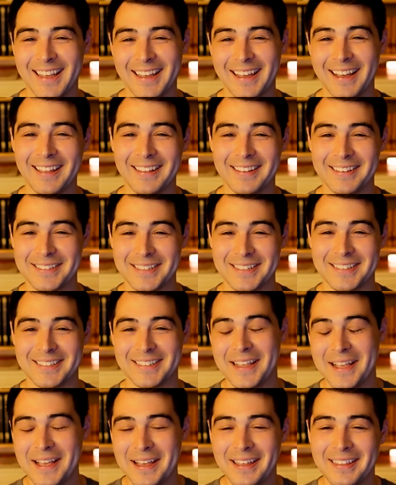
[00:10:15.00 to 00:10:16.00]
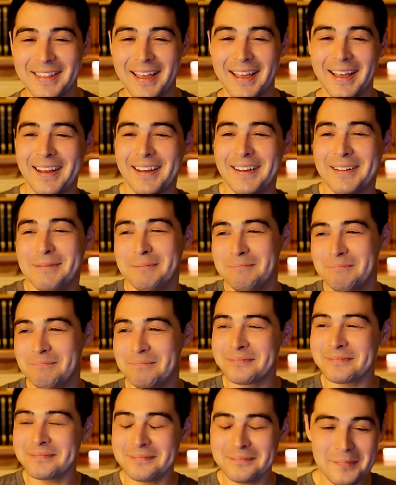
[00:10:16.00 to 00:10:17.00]
uh, this is the. Um,
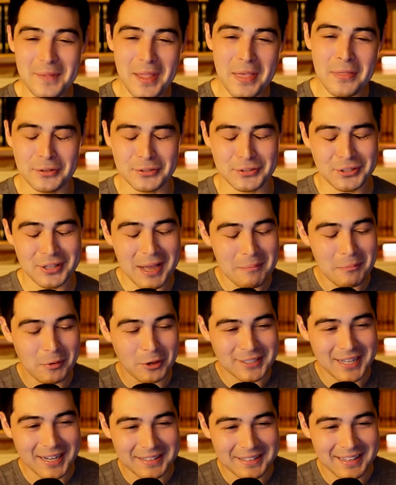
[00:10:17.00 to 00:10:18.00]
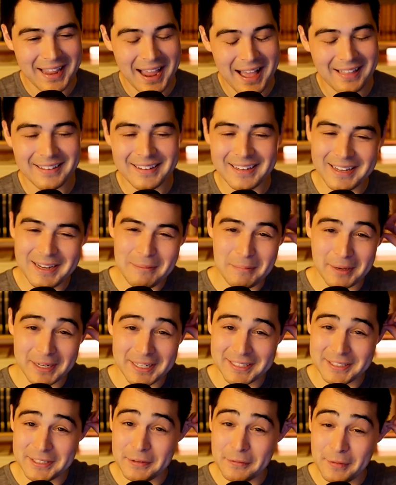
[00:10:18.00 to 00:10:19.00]
there's a lot more technicality, but
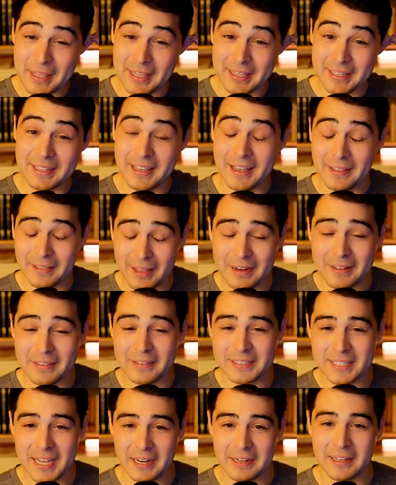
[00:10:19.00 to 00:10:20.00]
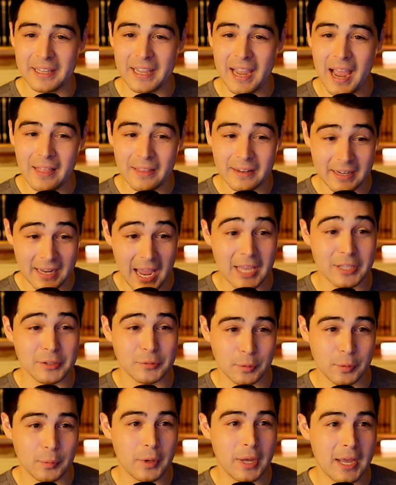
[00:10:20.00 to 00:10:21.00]
it's it, a lot of the technicality, as
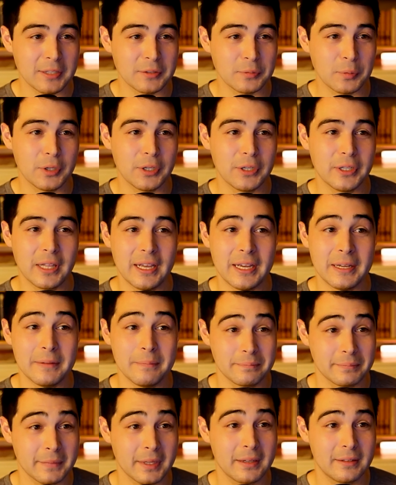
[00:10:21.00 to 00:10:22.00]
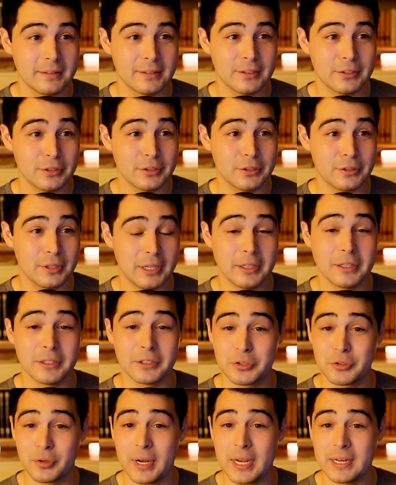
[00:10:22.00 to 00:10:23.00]
as we'll uh,
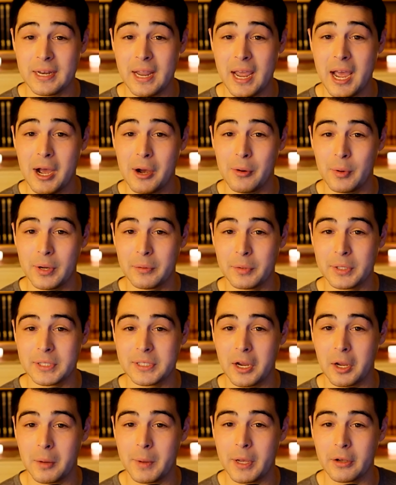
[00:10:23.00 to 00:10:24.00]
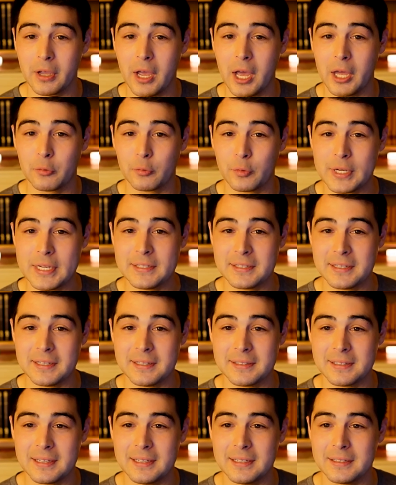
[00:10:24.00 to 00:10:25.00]
illustrate now when we talk about God
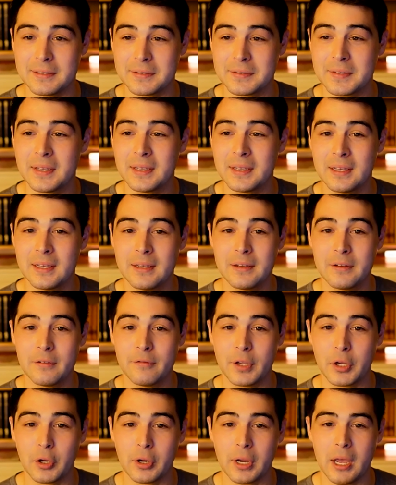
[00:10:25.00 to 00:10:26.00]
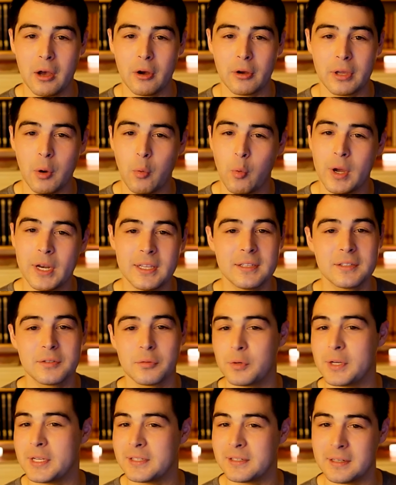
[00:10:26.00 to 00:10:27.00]
reasons is figuring out okay, what is
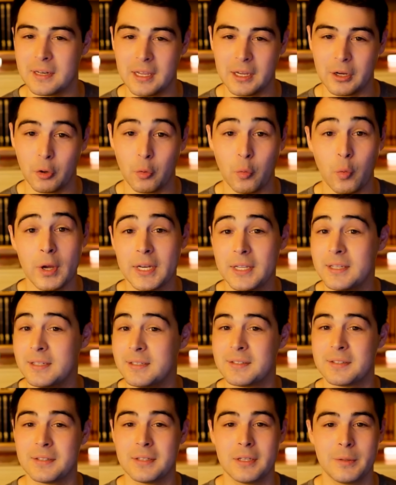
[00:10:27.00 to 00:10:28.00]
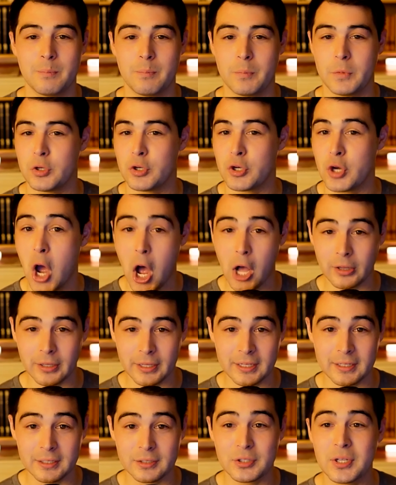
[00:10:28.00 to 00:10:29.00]
reasoning or what is
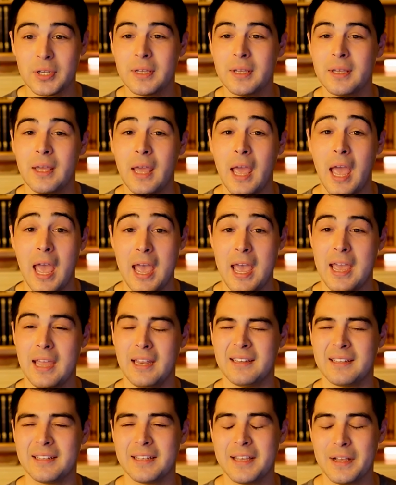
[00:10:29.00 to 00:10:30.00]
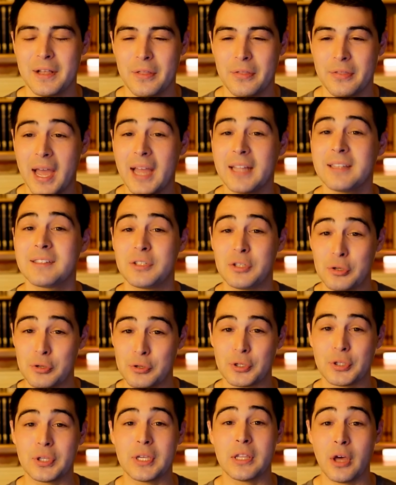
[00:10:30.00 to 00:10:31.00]
knowledge? And that's
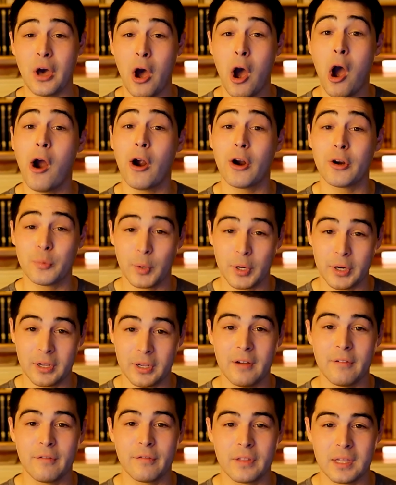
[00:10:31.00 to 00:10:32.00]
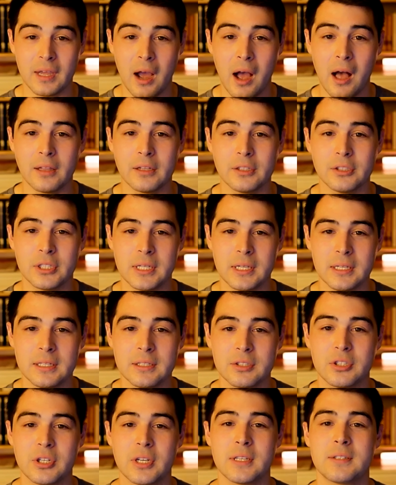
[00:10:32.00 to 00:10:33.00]
usually the hard work of theology is
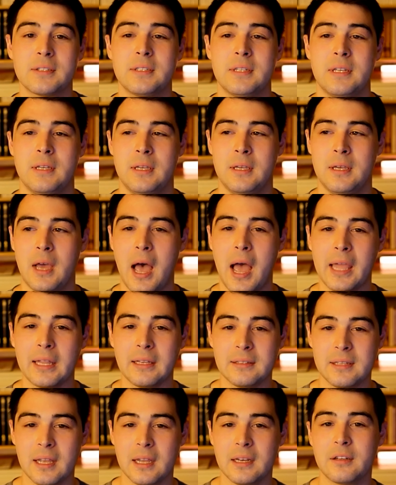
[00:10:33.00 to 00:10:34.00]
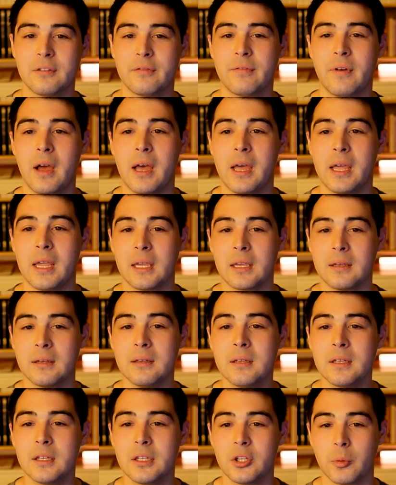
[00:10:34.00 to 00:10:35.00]
just identifying
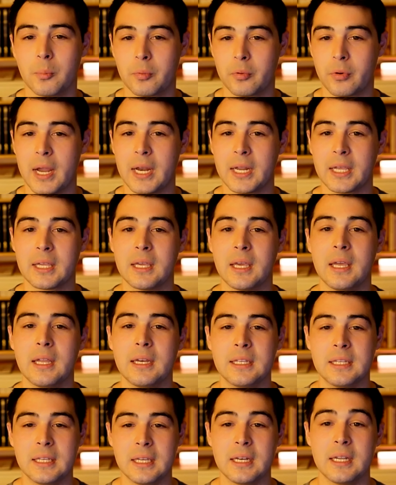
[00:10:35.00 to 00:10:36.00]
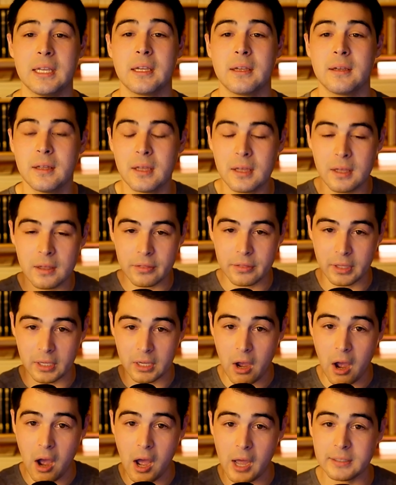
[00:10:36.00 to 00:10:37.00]
your predicate, getting the mm-hmm.
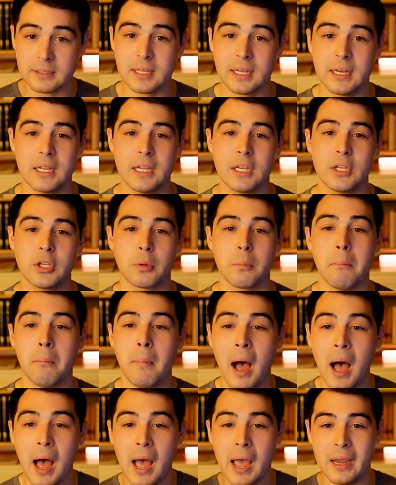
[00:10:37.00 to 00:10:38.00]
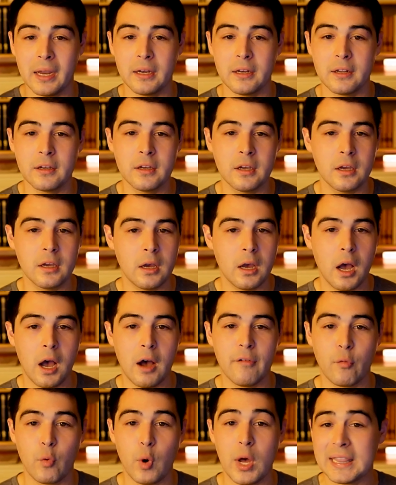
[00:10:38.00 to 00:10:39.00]
content in your mind
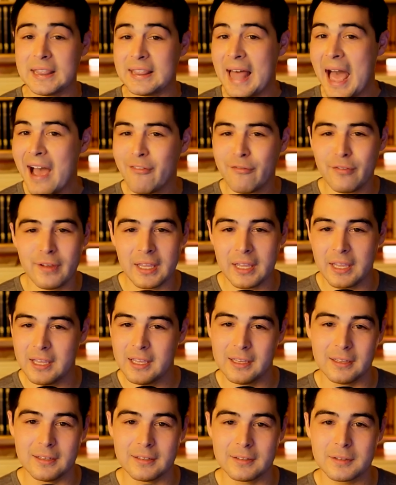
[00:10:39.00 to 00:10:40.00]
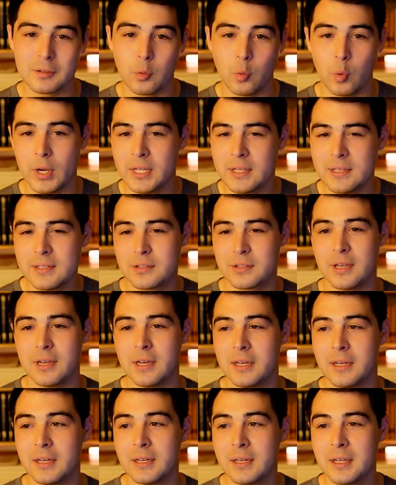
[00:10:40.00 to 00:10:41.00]
of what laughing is. What is
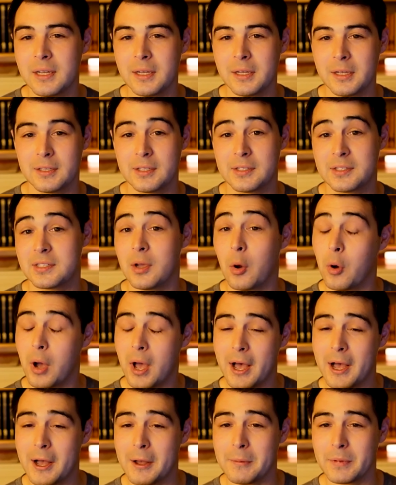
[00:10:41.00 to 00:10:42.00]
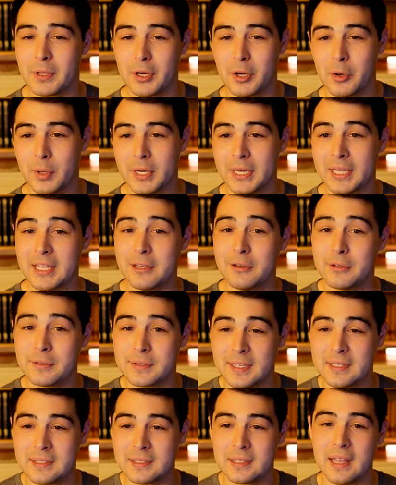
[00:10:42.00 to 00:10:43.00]
the mm-hmm. uh, you know, when he who
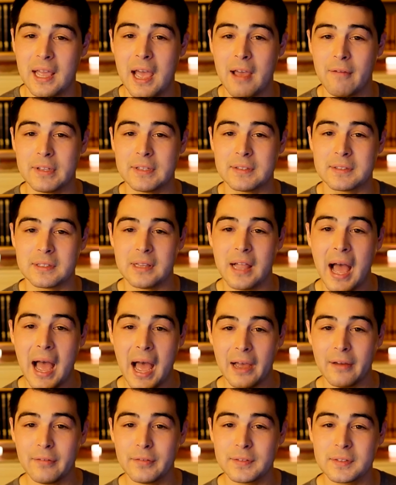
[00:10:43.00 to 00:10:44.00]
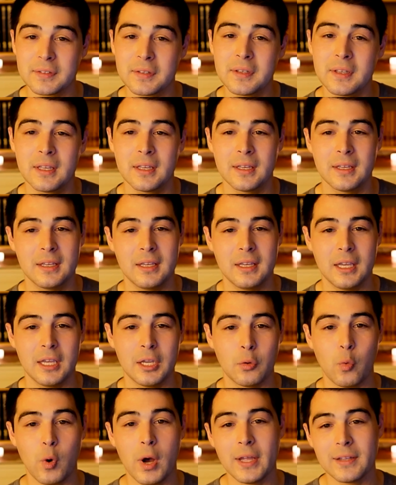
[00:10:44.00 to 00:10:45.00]
sits in the heavens laughs, in
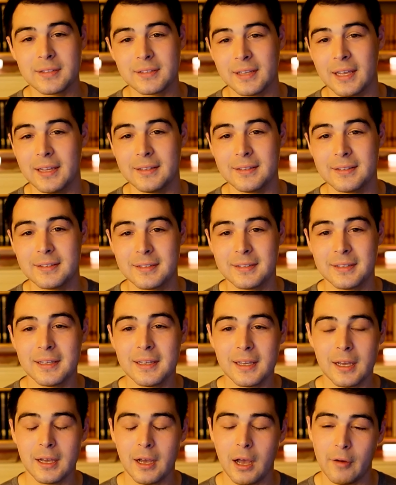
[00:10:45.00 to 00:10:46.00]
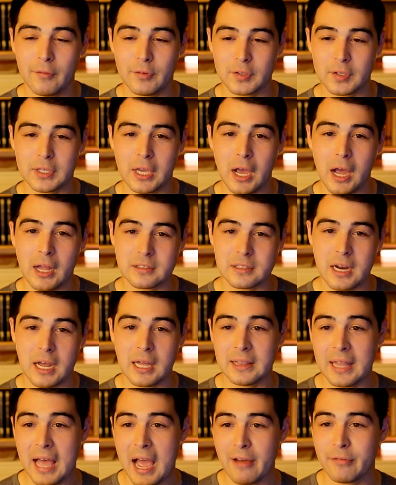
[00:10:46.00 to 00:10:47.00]
mm-hmm. what sense? Obviously, God's
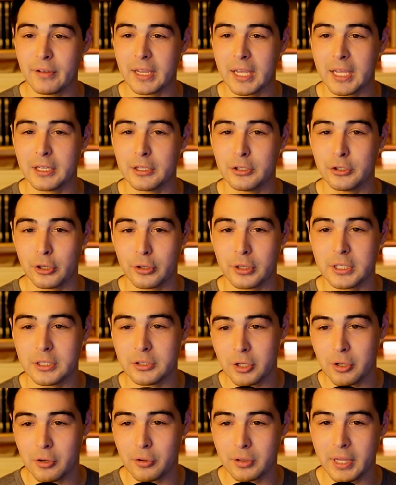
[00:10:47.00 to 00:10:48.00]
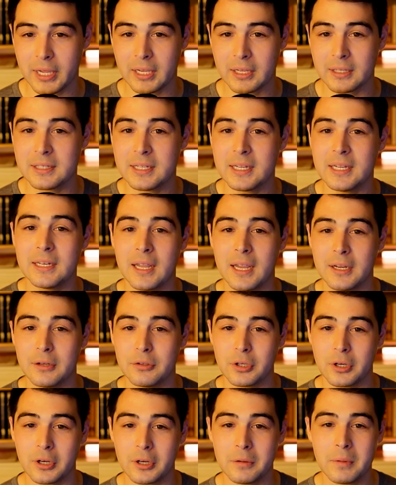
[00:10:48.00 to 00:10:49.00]
not laughing at a dirty joke like a
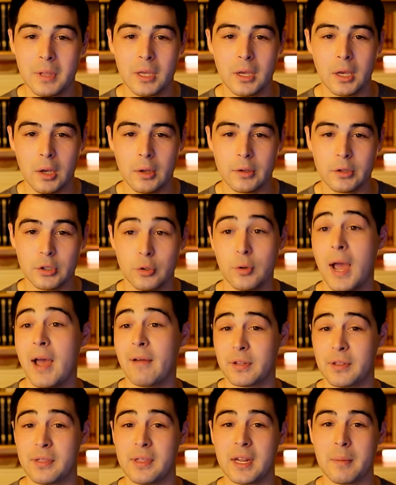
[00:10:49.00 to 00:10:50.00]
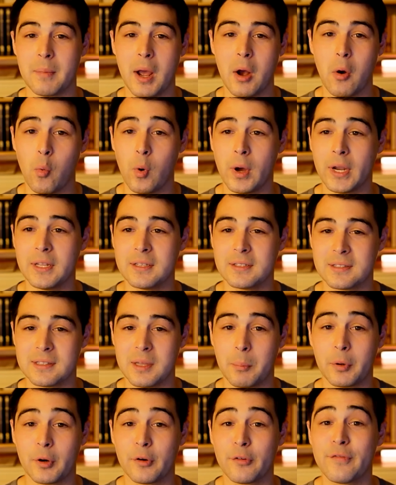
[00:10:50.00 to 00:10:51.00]
teenager. You have to think about what is the
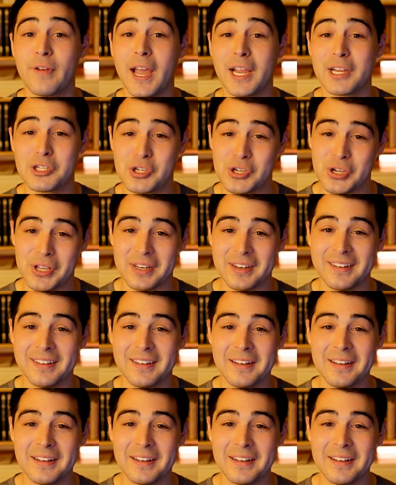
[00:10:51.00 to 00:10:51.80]
perfection